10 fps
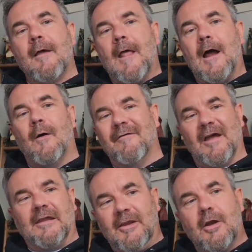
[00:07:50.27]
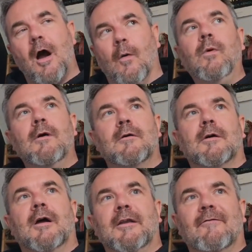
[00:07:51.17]
However, you go
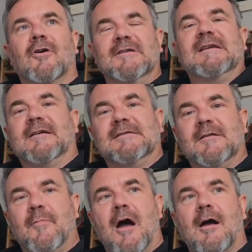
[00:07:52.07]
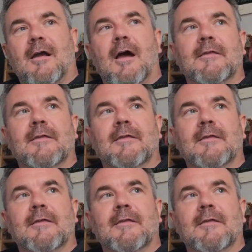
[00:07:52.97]
and you've got your ticket to the park,